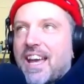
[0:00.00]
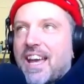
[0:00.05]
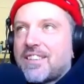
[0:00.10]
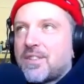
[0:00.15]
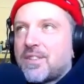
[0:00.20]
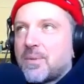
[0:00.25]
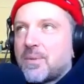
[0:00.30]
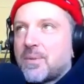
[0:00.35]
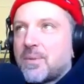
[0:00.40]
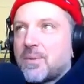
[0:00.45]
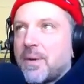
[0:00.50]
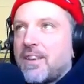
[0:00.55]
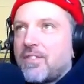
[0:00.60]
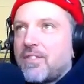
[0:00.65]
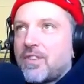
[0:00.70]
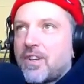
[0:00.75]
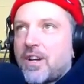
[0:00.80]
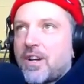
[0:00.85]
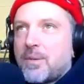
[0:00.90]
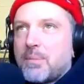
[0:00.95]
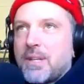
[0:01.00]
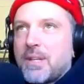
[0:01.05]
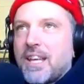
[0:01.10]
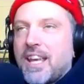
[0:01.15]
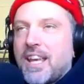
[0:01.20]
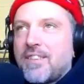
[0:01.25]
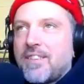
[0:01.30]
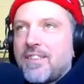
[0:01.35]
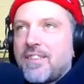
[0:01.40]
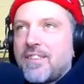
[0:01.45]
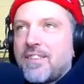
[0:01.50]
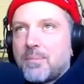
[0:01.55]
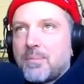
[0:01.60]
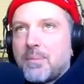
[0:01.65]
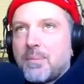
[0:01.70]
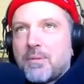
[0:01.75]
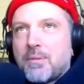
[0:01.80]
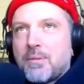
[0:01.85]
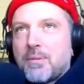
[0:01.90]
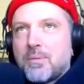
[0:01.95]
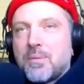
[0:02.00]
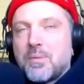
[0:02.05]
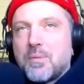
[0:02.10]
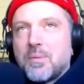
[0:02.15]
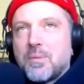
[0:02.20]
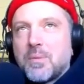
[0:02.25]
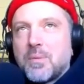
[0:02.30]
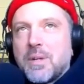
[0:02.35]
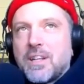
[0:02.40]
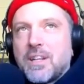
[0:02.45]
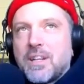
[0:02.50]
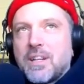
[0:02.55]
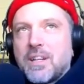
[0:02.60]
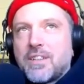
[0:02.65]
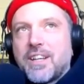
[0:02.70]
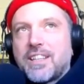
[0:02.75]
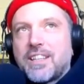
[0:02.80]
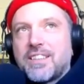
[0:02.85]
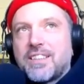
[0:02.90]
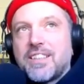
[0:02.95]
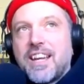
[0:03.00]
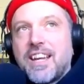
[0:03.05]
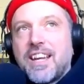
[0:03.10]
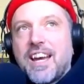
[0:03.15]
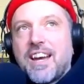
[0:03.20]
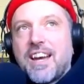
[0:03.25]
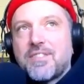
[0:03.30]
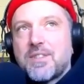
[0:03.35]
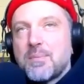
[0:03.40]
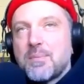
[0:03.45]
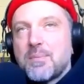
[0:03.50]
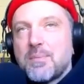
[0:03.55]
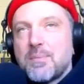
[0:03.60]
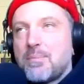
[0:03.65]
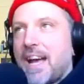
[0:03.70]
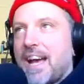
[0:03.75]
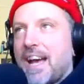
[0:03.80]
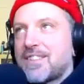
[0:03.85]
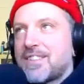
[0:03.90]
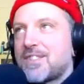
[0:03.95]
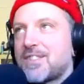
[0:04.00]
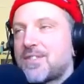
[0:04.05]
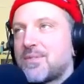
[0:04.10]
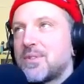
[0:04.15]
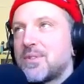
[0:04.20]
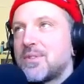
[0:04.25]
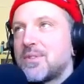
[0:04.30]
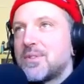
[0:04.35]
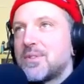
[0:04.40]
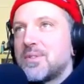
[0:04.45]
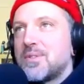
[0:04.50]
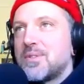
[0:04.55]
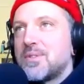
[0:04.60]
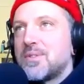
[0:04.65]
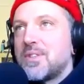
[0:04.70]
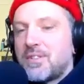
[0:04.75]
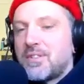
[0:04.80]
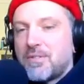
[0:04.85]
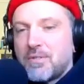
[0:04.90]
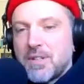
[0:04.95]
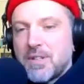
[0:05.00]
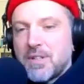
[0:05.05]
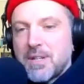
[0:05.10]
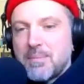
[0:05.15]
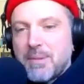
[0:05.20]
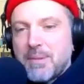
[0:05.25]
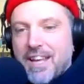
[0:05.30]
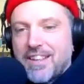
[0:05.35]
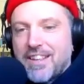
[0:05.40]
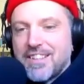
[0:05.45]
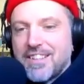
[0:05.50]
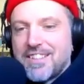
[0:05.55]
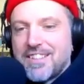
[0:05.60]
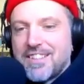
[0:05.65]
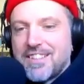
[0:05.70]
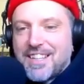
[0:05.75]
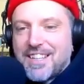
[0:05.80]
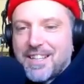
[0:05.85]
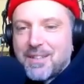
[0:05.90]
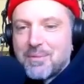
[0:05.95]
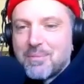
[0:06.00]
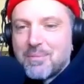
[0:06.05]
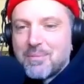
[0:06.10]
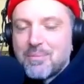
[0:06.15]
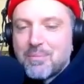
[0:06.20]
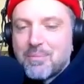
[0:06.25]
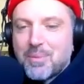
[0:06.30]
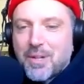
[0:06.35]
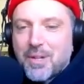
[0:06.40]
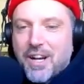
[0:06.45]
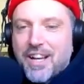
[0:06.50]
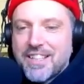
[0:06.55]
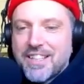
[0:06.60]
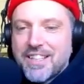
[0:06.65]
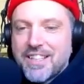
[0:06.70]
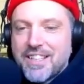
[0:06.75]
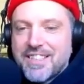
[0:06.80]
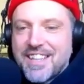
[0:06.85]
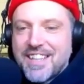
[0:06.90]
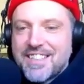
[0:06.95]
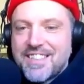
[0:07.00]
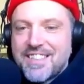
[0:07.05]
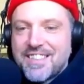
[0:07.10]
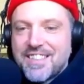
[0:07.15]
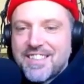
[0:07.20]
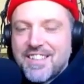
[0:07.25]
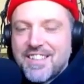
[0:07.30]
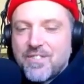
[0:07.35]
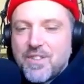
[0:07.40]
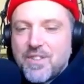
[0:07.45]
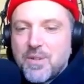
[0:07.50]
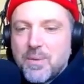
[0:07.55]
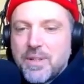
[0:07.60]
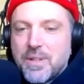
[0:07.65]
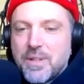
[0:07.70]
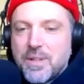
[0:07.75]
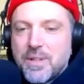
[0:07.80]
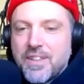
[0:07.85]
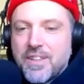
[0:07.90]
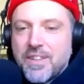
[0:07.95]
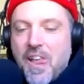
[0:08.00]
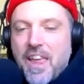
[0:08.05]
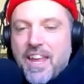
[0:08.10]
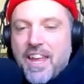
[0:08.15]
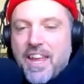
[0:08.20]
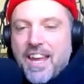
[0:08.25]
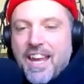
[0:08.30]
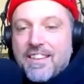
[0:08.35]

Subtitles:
cast away for our behavior, but we are going to have to pass through the rebalancing process, if you will.